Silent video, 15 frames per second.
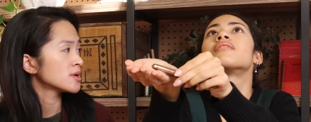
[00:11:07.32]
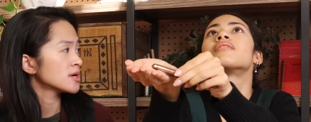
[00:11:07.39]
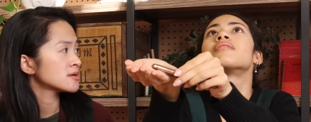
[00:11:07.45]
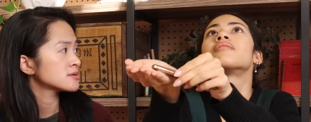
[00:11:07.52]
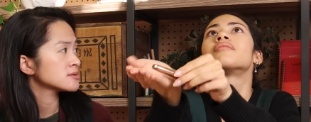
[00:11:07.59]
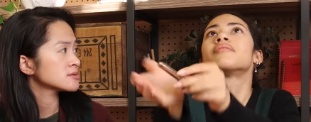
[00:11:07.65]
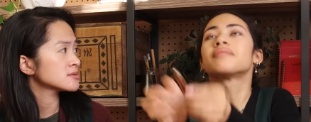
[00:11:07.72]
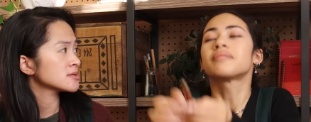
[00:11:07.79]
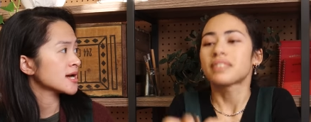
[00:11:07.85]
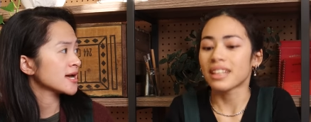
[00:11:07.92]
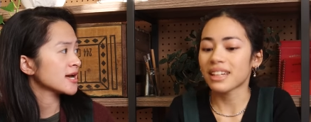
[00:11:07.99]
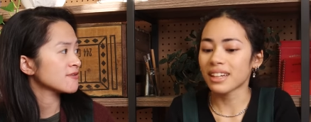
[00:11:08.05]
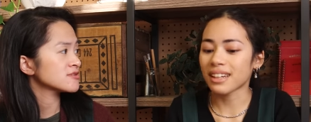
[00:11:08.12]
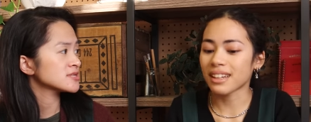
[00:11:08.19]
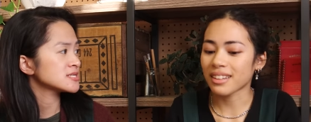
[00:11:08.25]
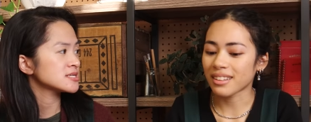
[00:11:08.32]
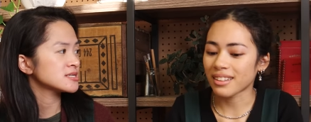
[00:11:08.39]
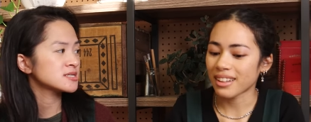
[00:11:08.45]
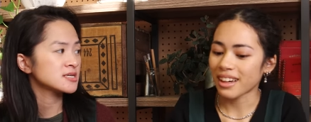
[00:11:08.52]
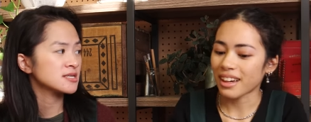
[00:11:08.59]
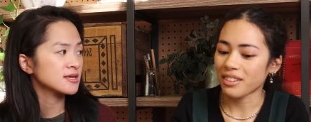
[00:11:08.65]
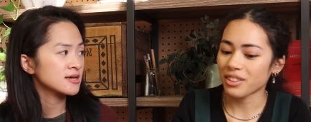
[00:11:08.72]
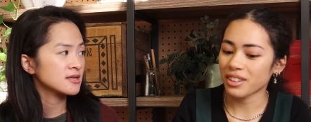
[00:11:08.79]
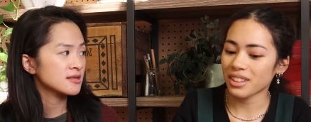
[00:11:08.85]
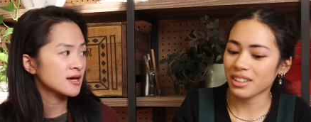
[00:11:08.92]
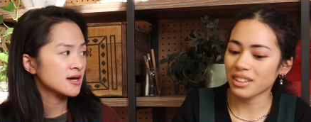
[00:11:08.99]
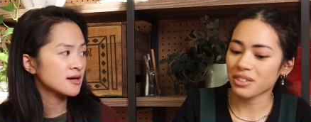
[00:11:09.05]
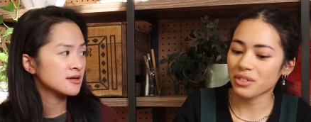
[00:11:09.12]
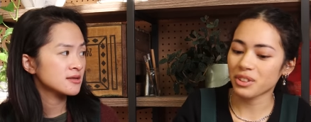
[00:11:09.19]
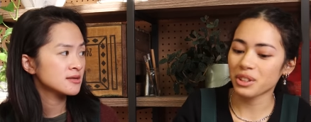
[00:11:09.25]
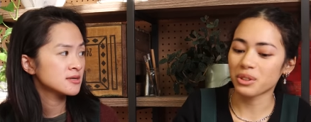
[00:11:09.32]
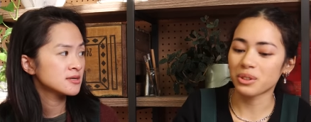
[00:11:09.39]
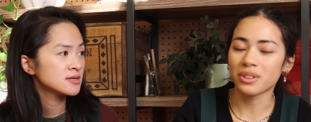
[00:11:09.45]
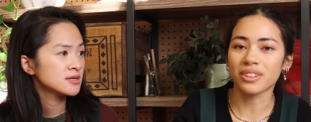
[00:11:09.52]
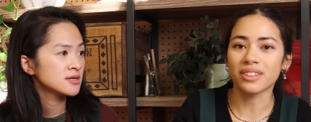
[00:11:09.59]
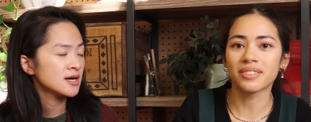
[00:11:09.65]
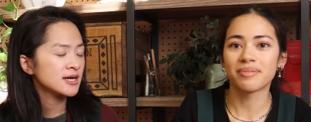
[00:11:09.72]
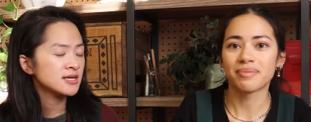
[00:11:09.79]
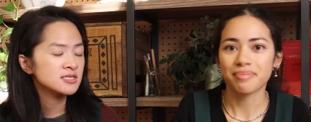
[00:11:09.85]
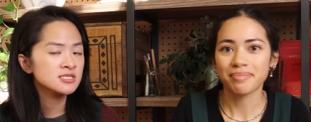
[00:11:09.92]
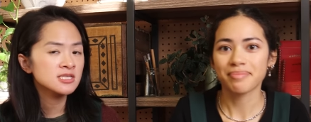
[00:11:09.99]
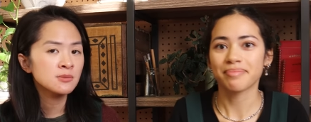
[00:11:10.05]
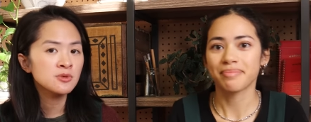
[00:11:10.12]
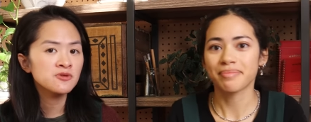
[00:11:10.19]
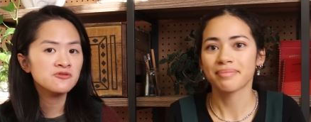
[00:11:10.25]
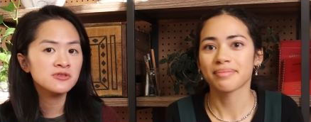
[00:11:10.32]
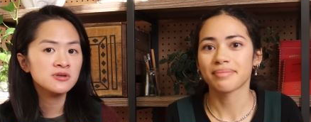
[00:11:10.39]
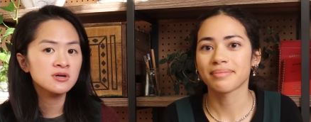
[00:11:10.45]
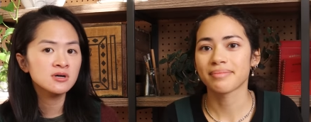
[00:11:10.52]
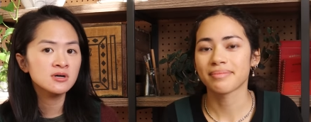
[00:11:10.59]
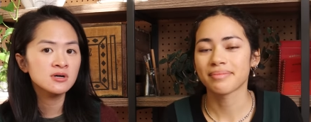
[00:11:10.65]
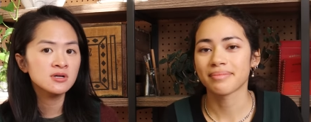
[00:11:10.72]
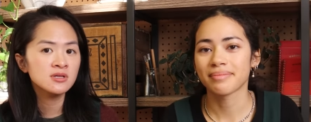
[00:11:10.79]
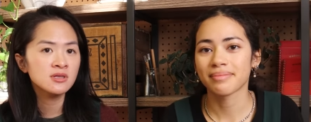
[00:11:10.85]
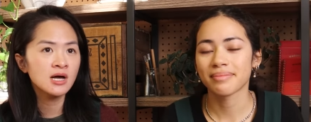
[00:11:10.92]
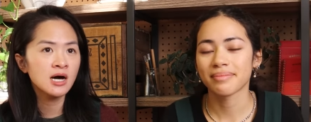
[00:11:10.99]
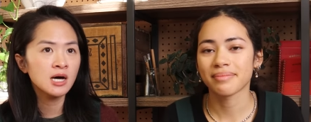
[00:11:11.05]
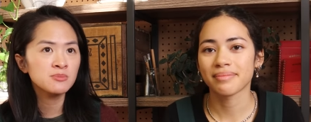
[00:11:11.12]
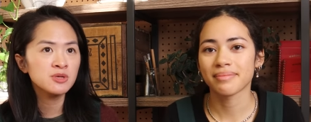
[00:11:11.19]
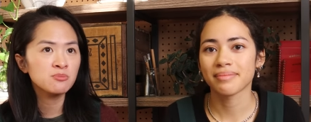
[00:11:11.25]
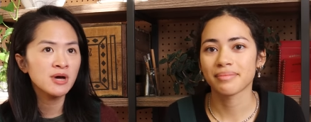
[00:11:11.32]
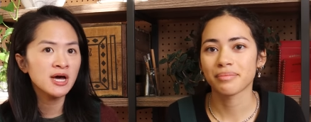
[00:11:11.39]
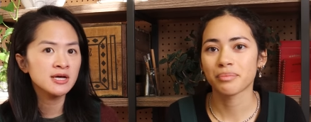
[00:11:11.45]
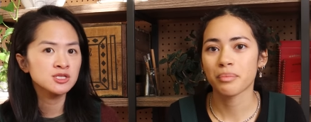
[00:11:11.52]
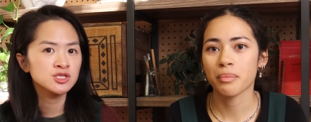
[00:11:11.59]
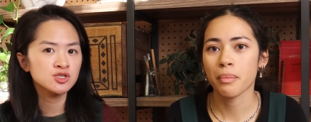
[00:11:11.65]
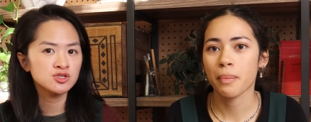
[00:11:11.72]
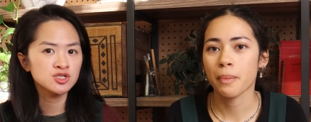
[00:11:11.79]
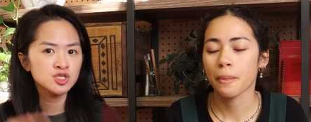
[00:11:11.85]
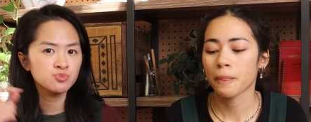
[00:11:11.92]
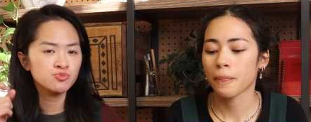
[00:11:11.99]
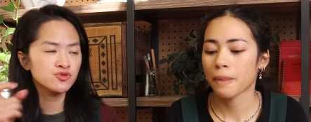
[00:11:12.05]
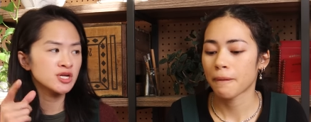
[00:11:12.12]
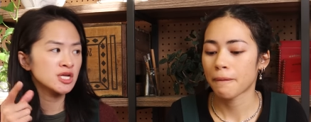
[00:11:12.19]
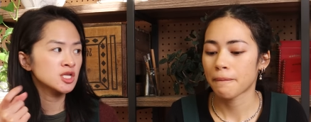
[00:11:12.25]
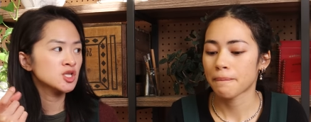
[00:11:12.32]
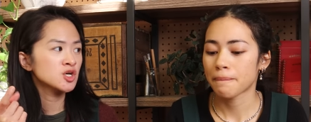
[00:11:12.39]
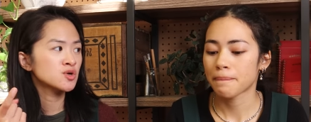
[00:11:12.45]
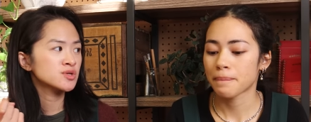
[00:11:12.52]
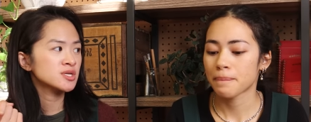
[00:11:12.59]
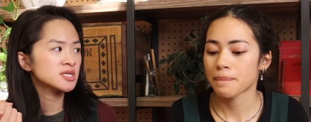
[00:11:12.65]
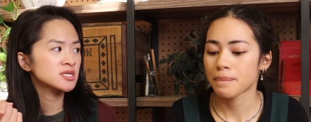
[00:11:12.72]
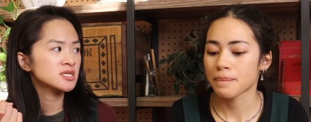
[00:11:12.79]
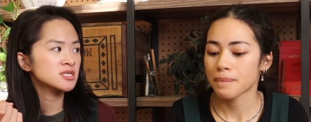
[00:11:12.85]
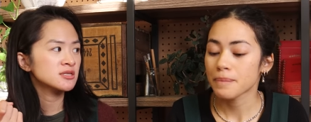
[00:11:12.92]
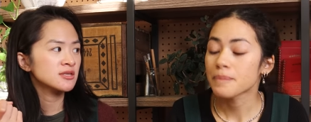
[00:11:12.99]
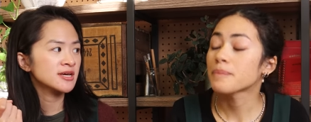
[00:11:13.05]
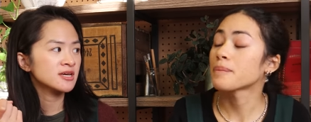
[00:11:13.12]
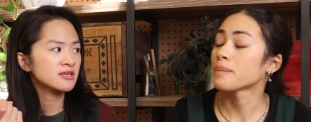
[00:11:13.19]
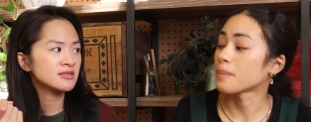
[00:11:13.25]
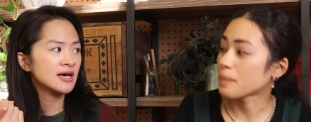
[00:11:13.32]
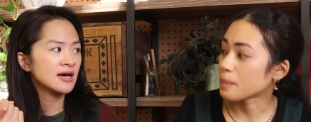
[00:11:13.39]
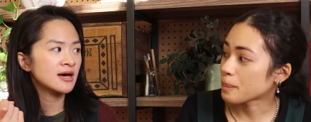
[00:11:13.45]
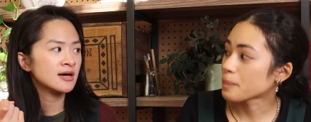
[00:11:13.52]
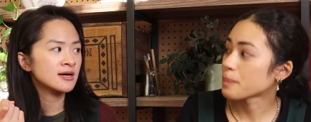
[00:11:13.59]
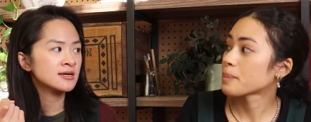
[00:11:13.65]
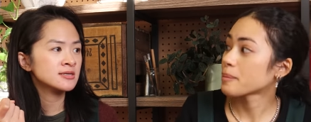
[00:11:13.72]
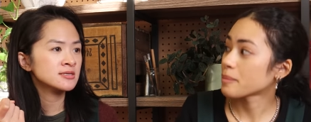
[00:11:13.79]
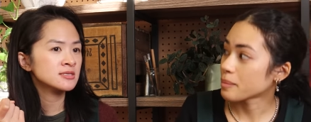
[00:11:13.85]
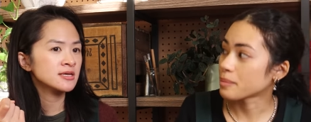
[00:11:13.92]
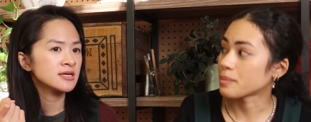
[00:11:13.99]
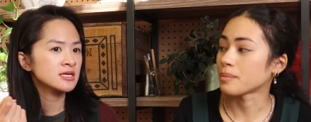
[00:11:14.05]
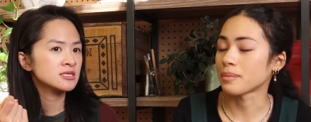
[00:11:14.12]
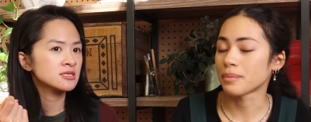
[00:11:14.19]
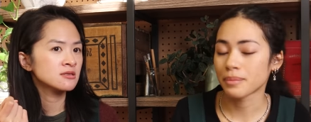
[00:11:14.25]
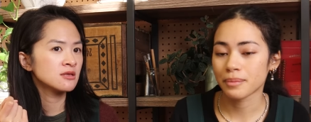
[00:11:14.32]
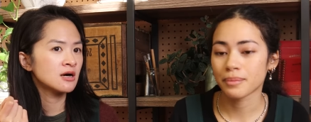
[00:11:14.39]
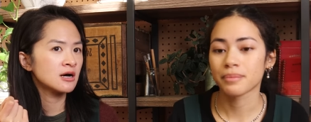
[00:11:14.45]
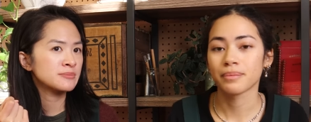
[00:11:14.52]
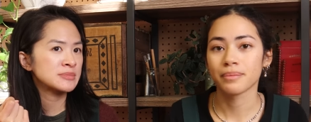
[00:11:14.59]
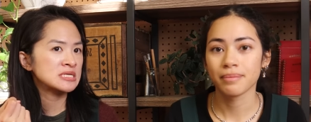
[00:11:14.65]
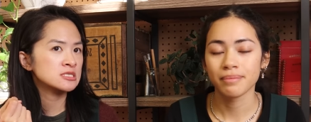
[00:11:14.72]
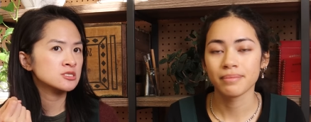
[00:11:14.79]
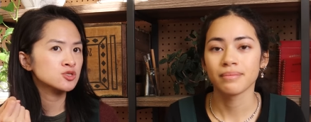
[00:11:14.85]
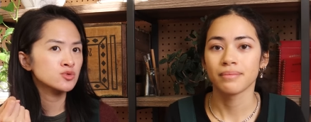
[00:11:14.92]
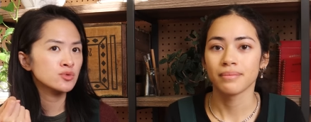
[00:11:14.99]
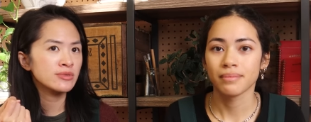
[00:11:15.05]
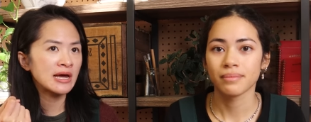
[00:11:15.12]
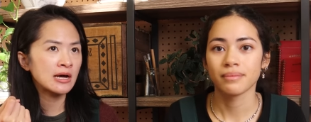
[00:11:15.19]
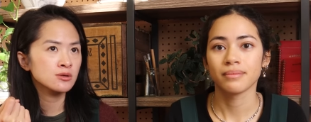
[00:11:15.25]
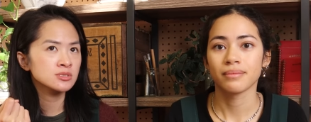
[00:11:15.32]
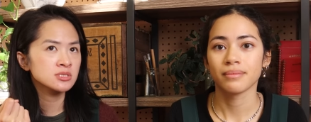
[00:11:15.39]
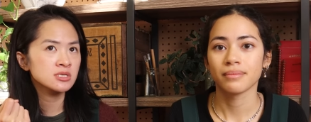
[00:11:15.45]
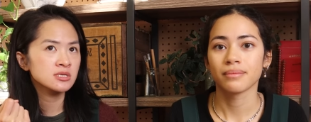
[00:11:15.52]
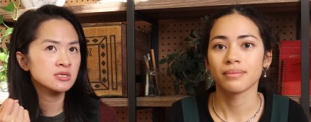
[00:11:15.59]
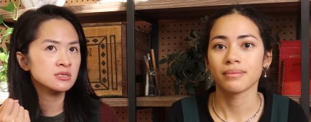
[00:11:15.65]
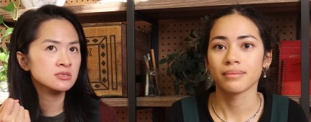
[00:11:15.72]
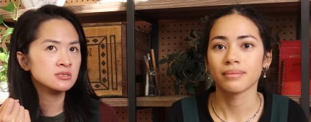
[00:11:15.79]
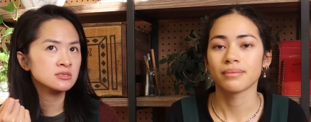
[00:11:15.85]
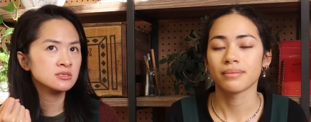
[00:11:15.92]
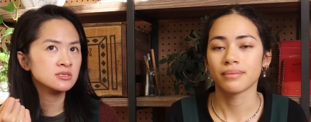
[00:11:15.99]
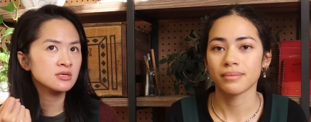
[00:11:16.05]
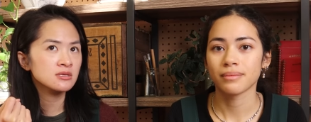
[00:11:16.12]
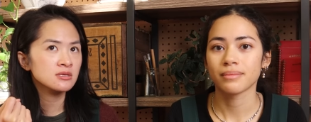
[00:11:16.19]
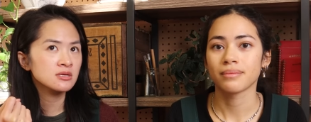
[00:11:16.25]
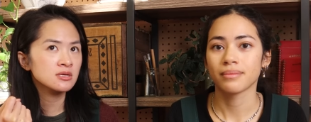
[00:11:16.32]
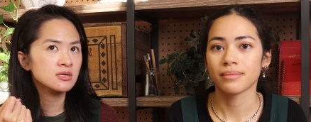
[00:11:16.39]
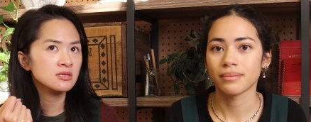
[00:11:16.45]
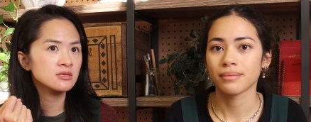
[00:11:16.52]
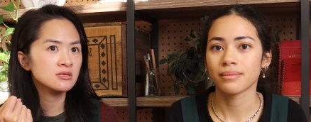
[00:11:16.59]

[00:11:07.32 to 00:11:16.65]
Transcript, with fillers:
Speaker 1: one. I yeah, haven't seen it like, like that. that's very cool. I, some of the Lamy pens are spring loaded like mm-hmm. that, like mm-hmm. the Lamy 2000, I think,